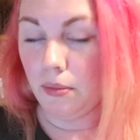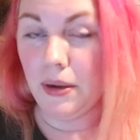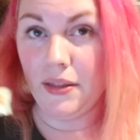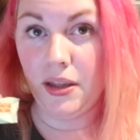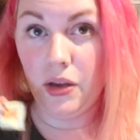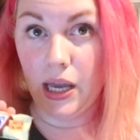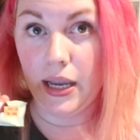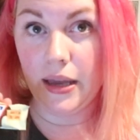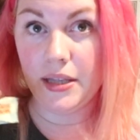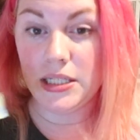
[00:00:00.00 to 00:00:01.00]
but I think you can
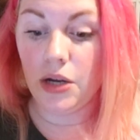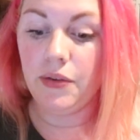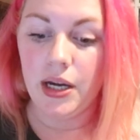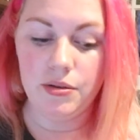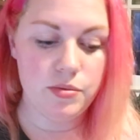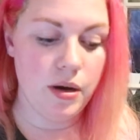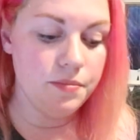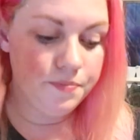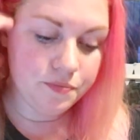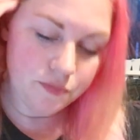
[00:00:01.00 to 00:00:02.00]
get these over here as well.